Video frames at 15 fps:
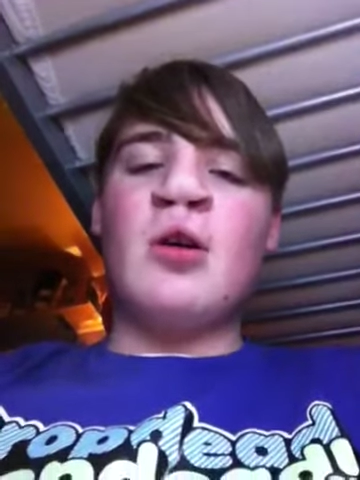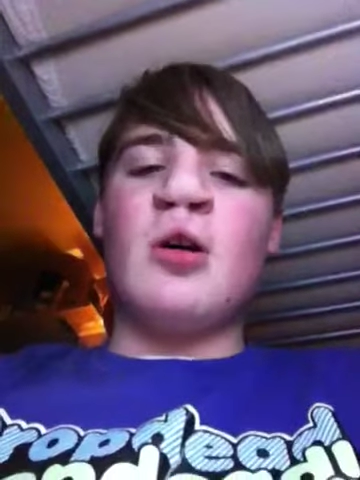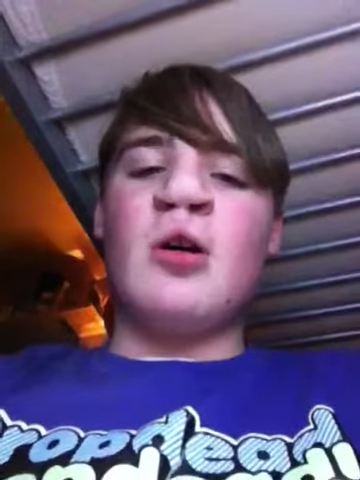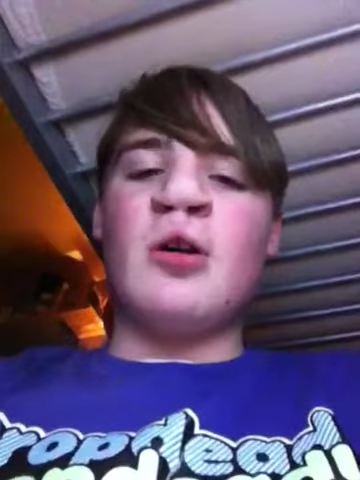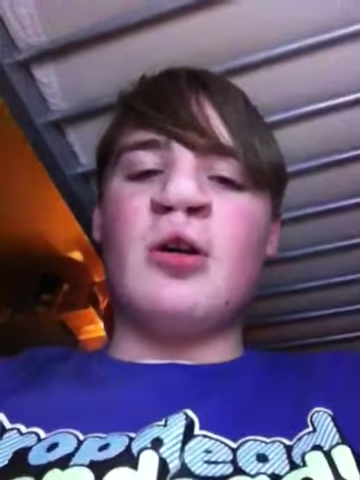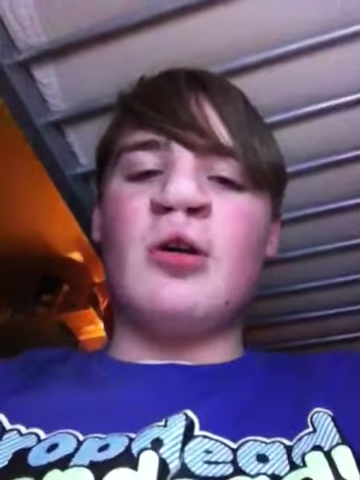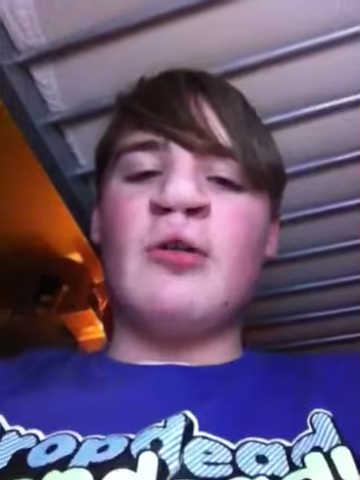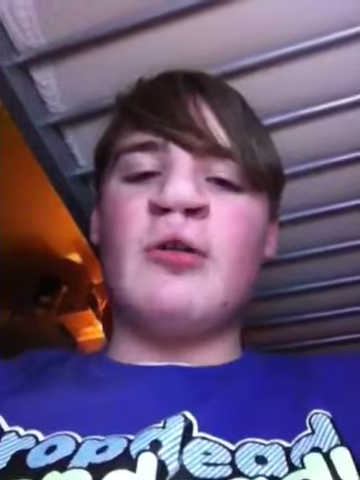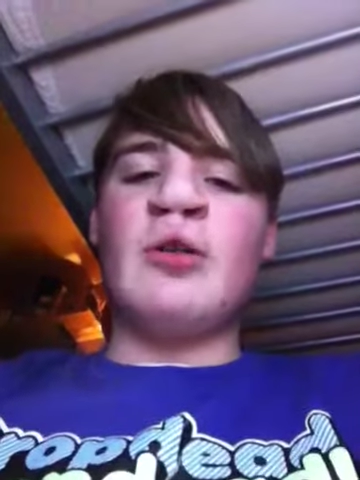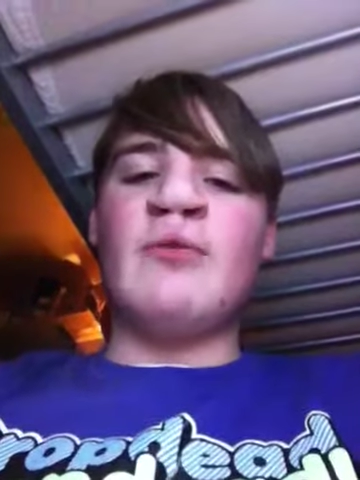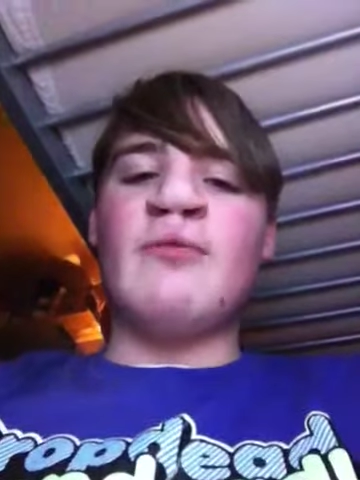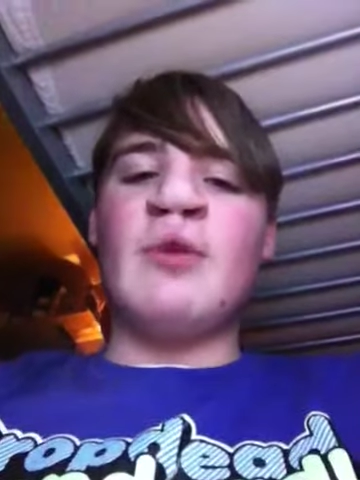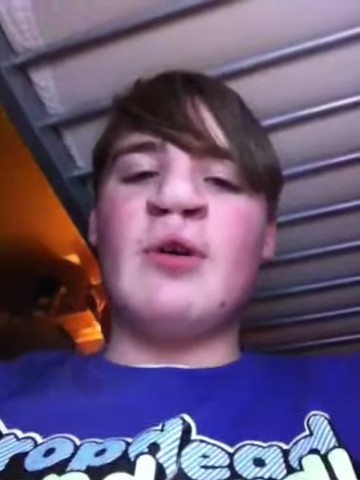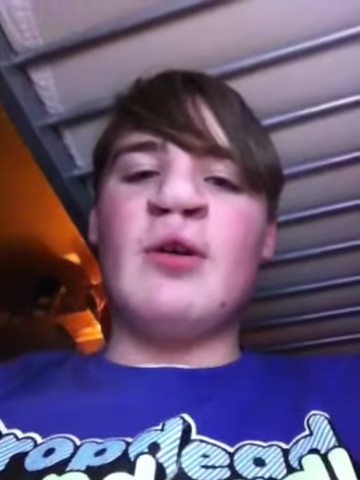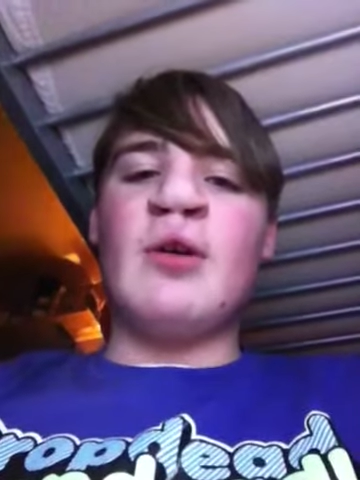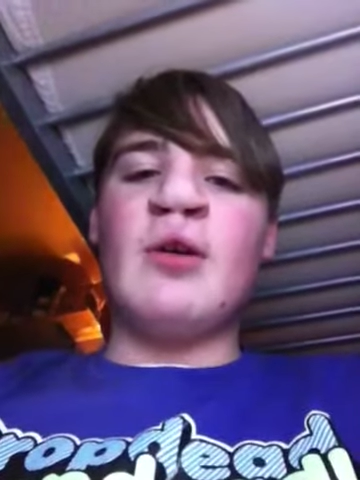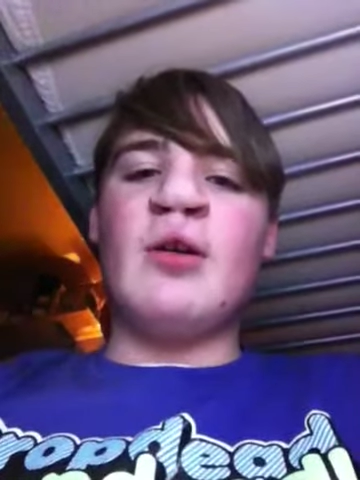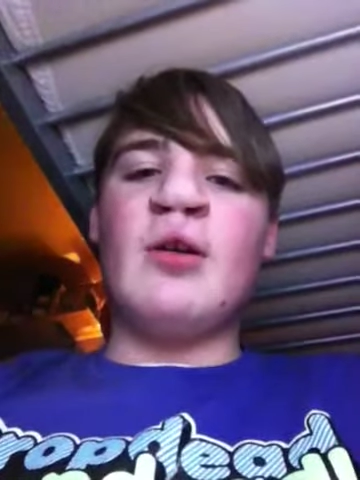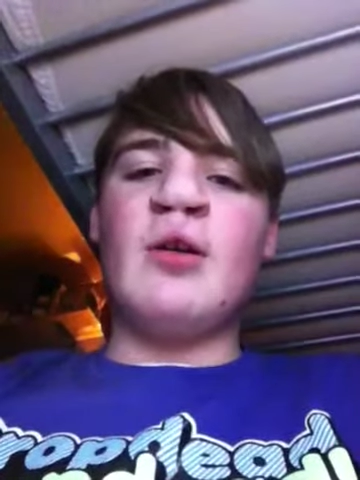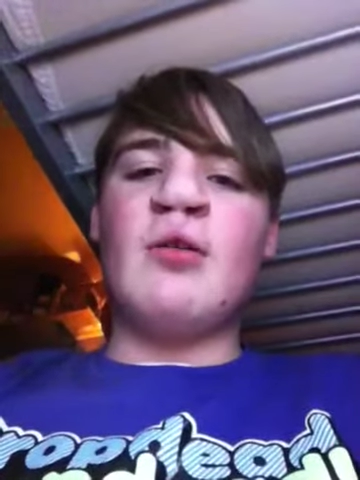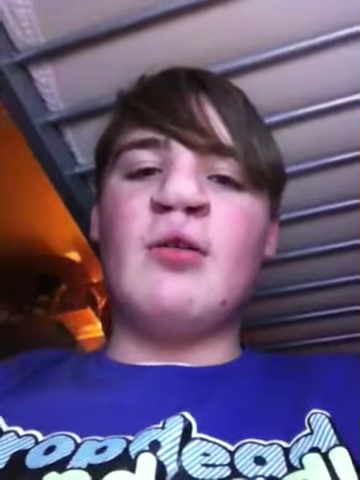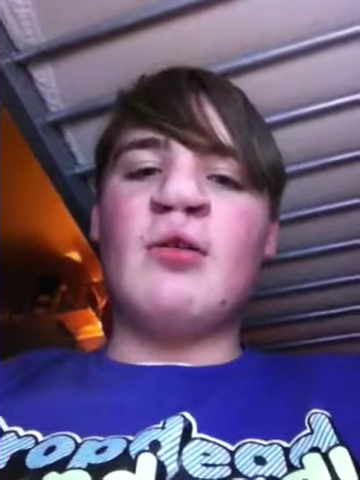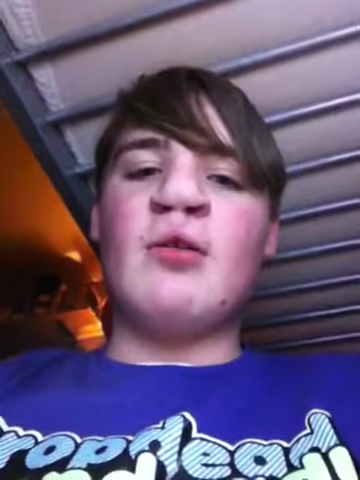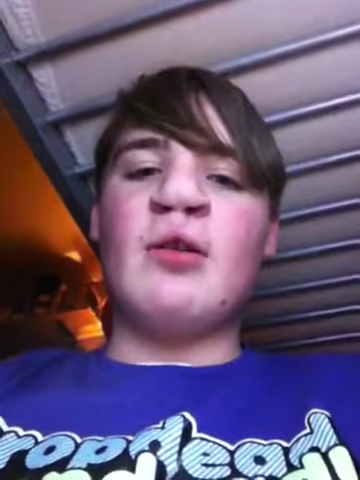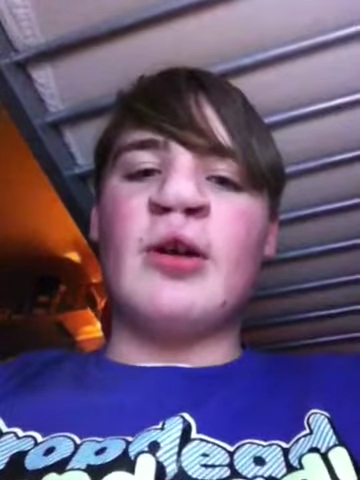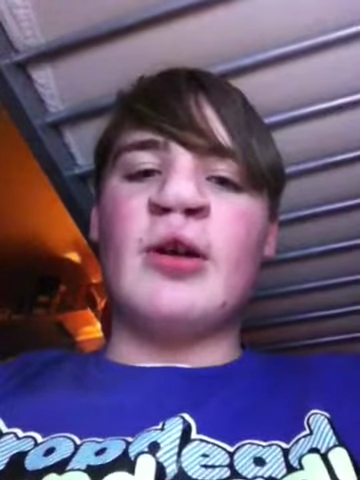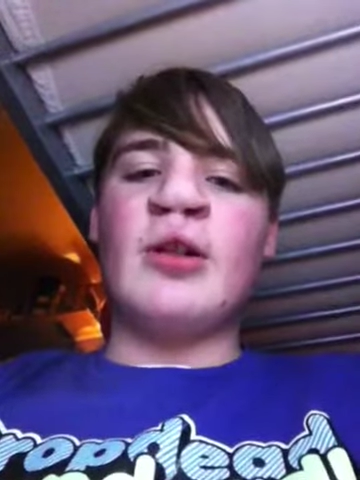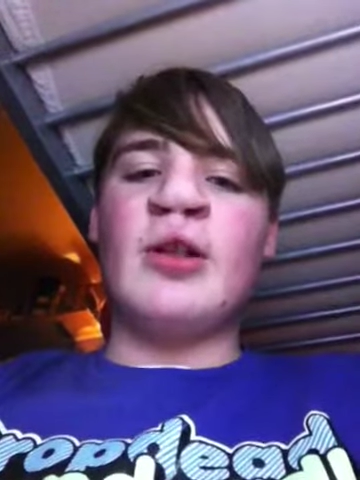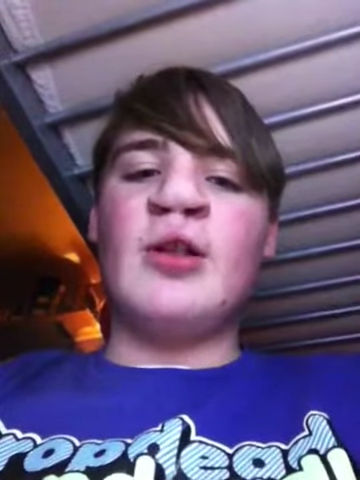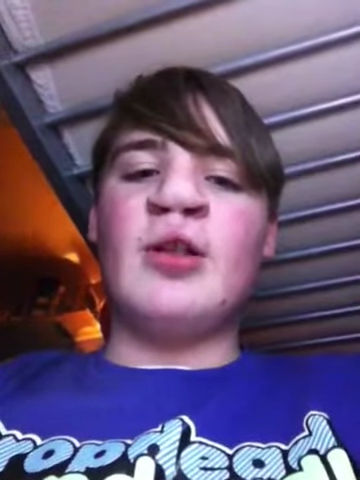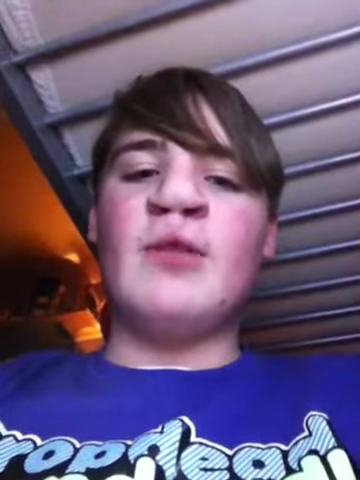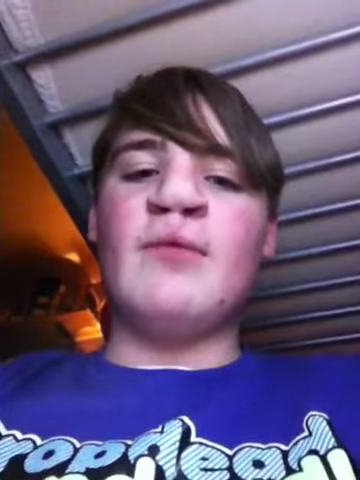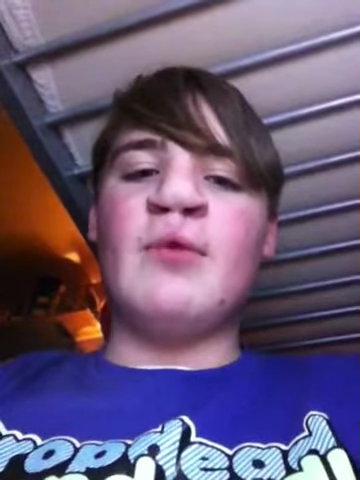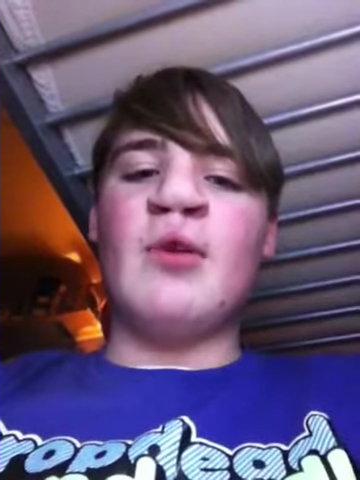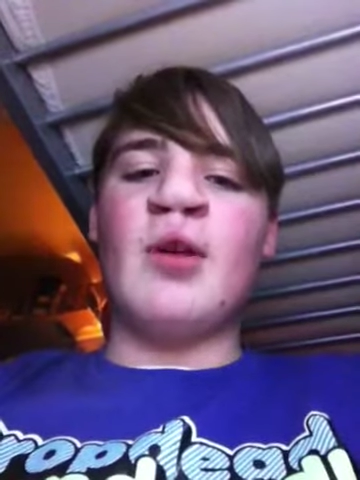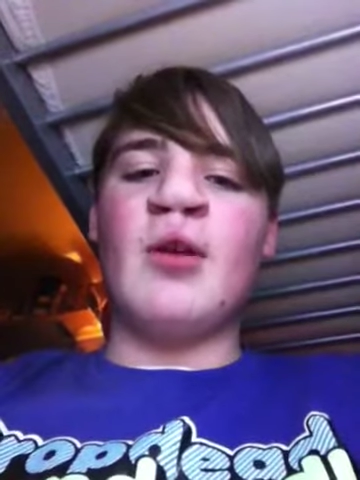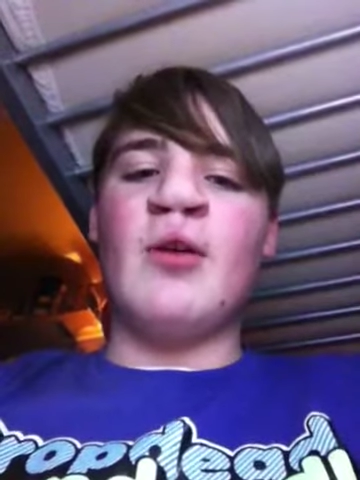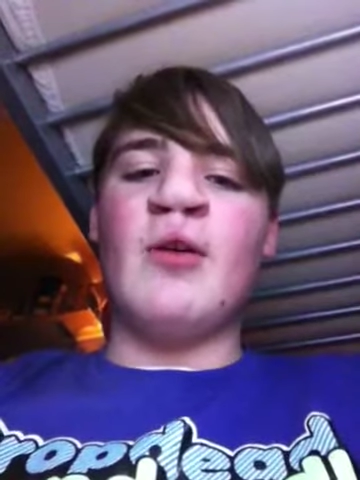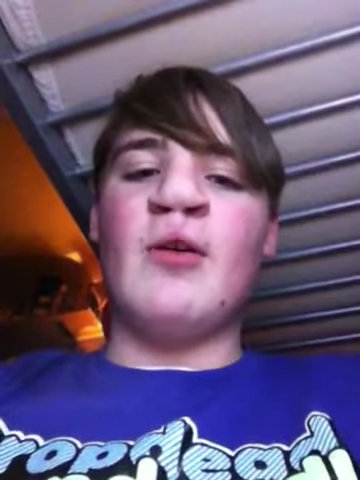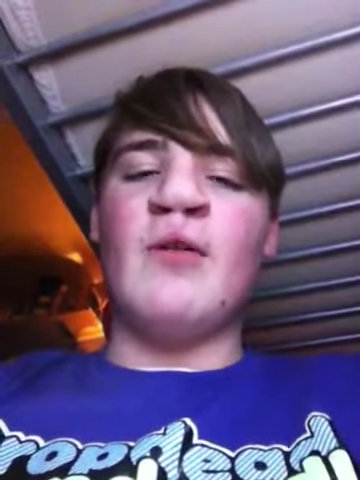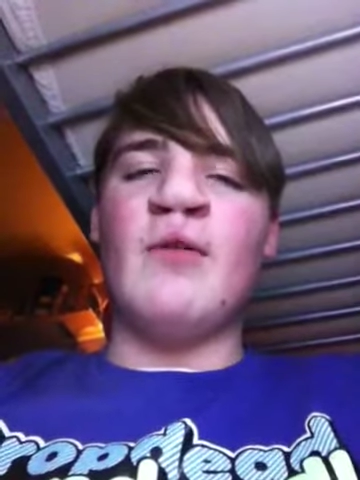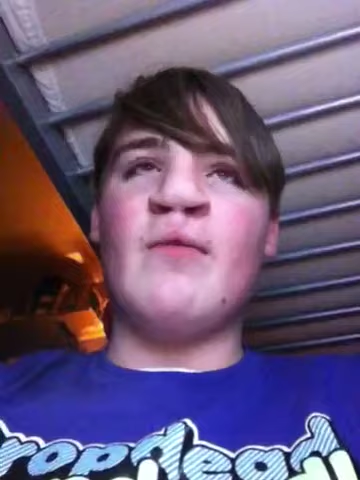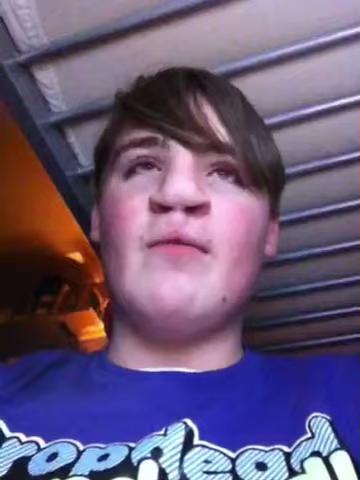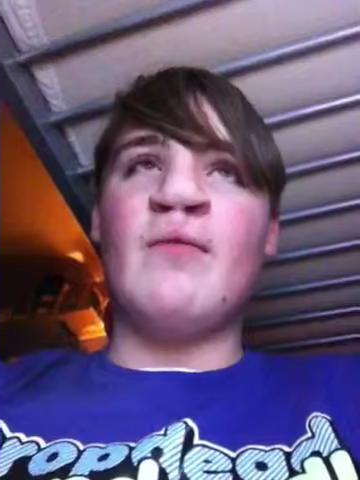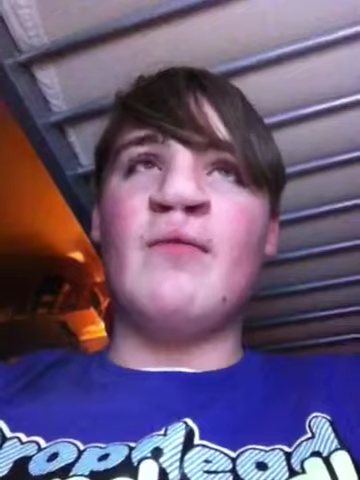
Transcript: I'm going to make, like, an interview show.